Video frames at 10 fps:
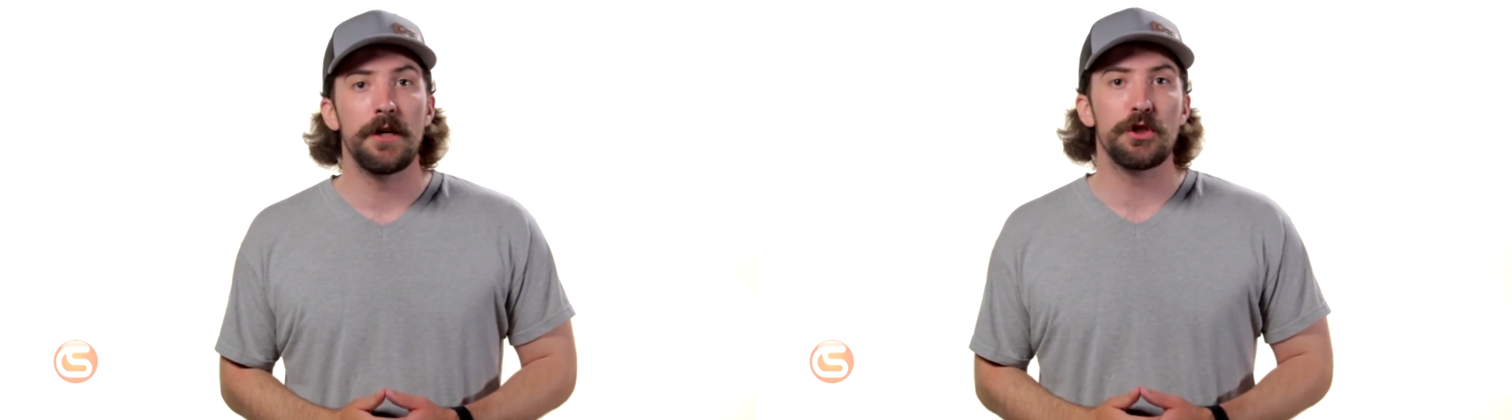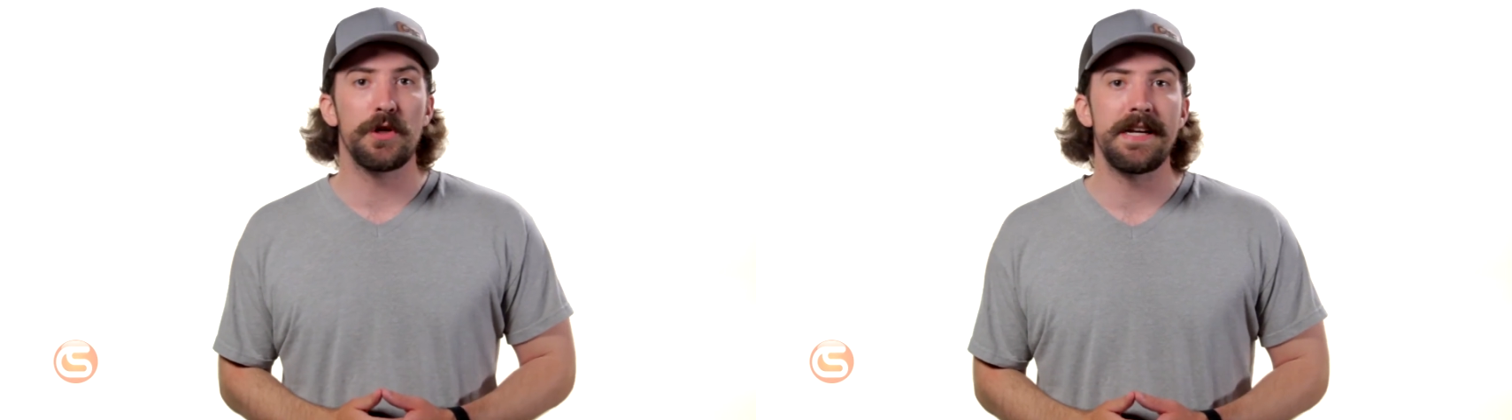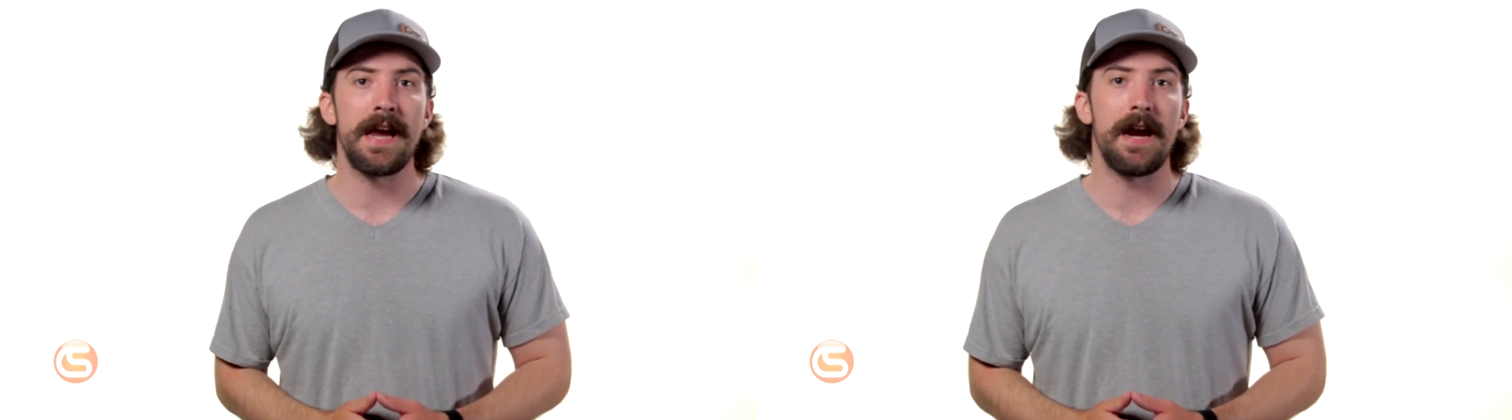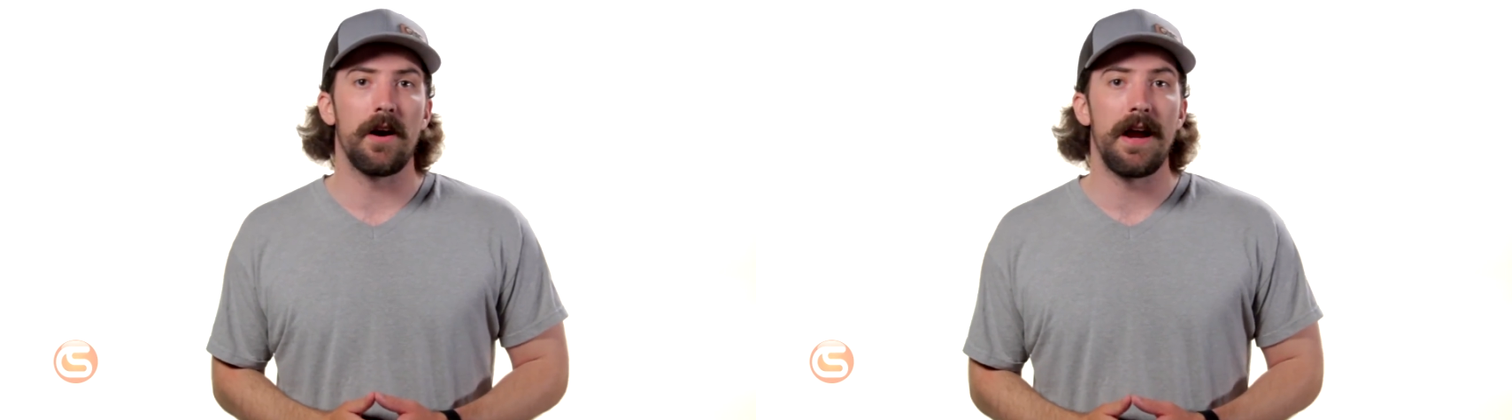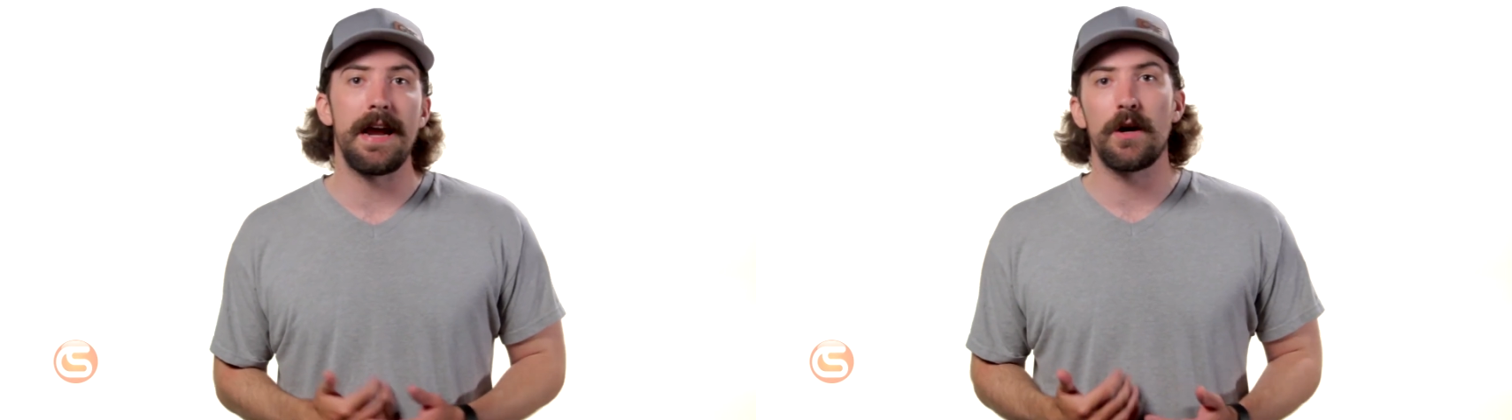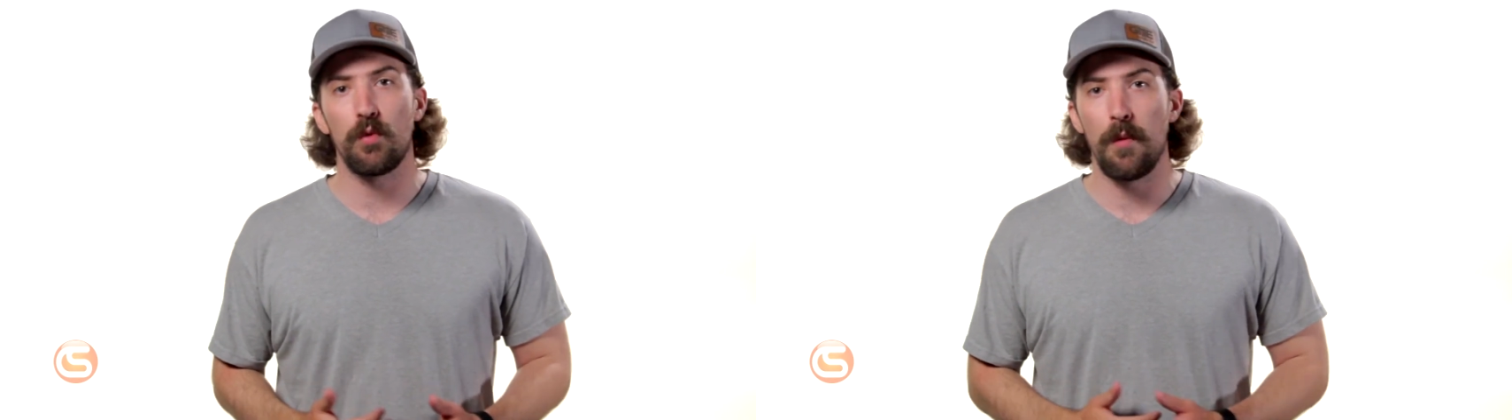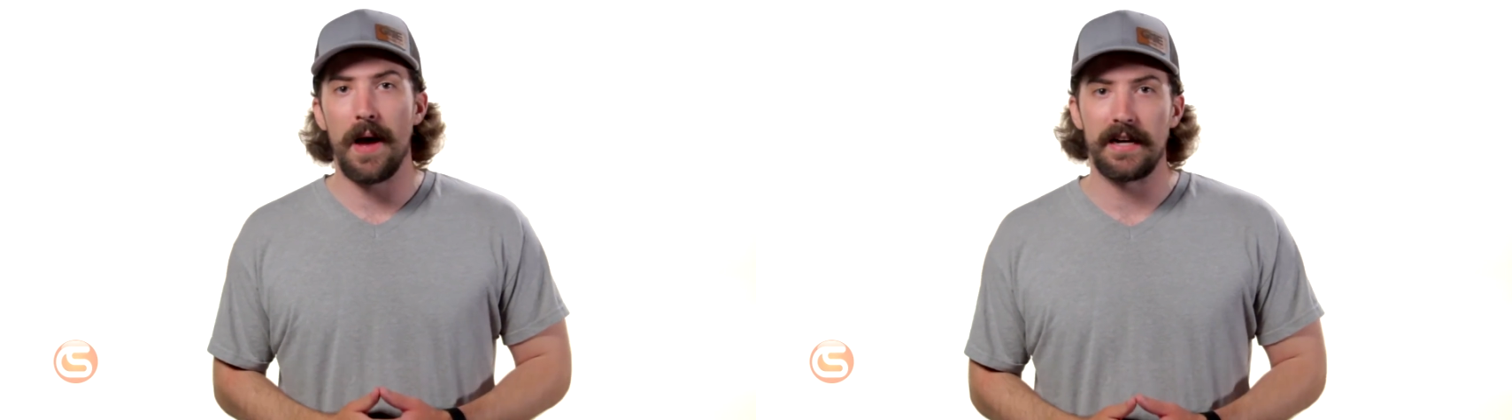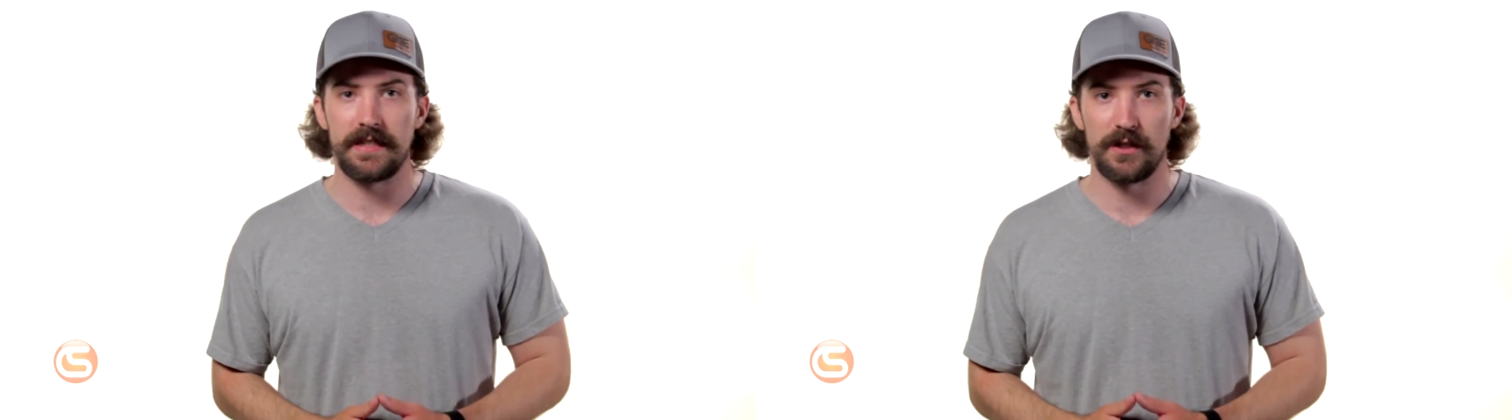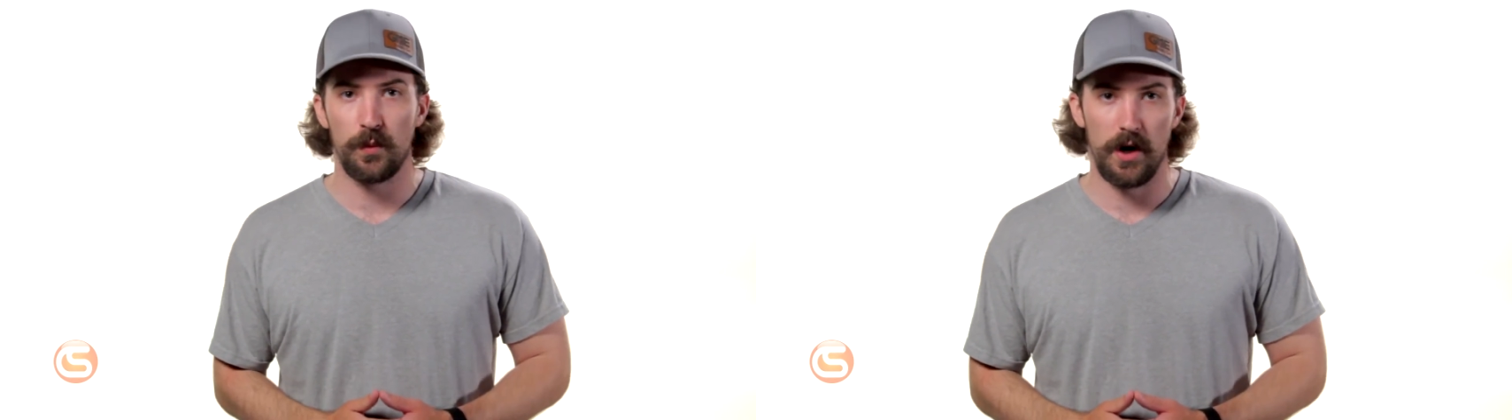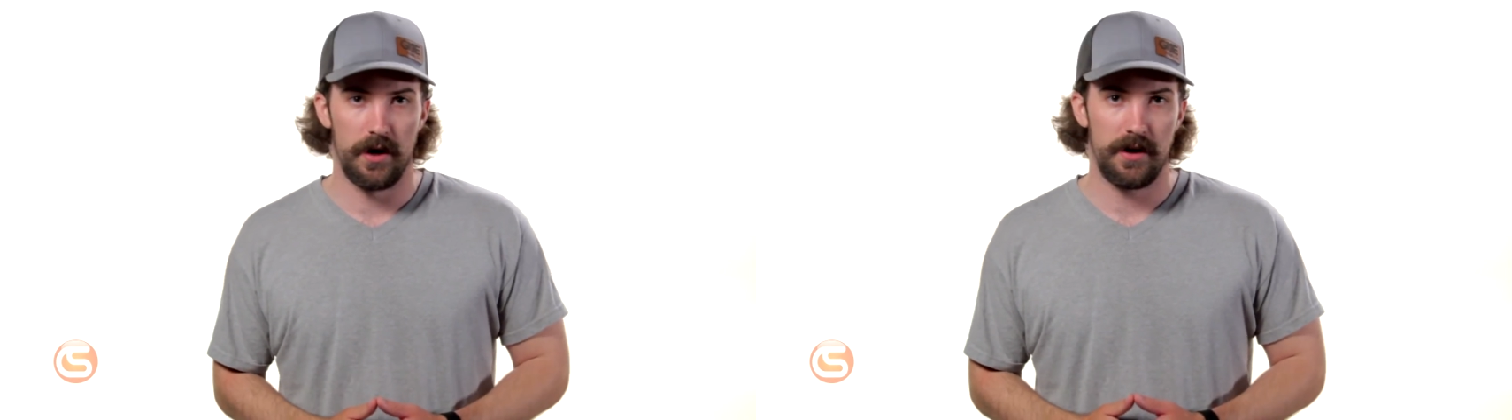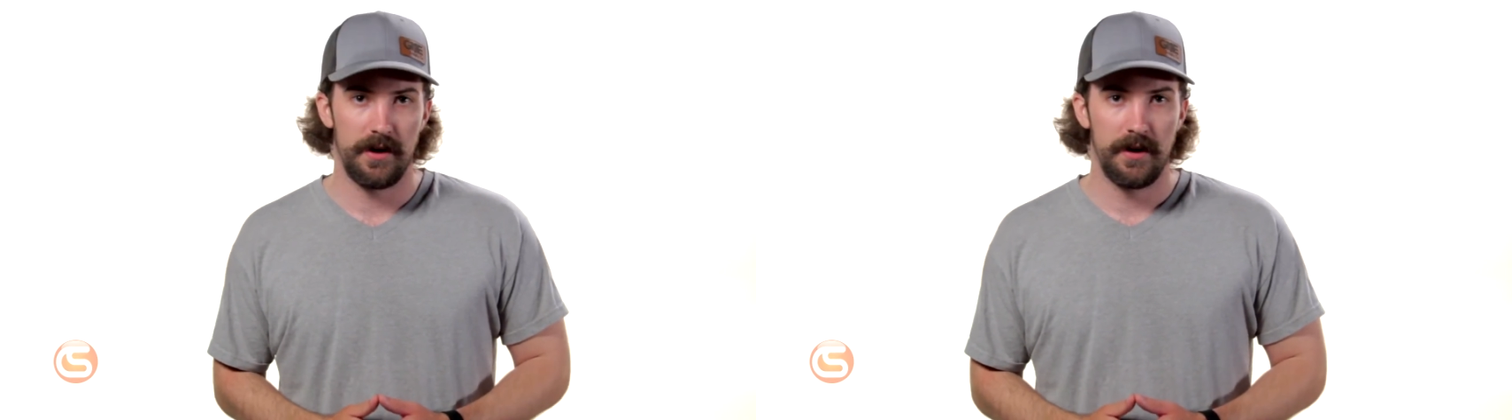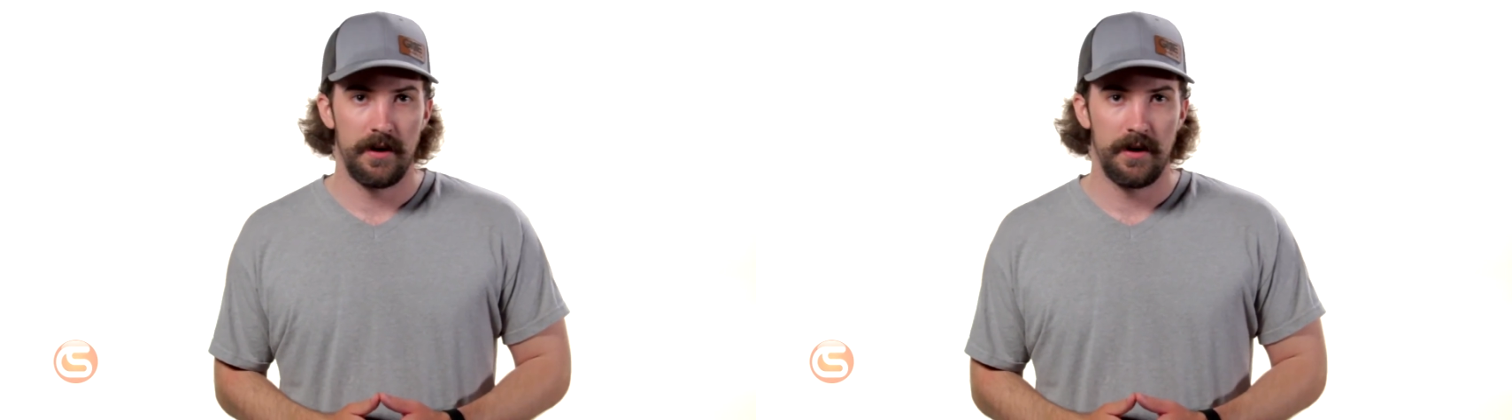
tree care, and rope access work.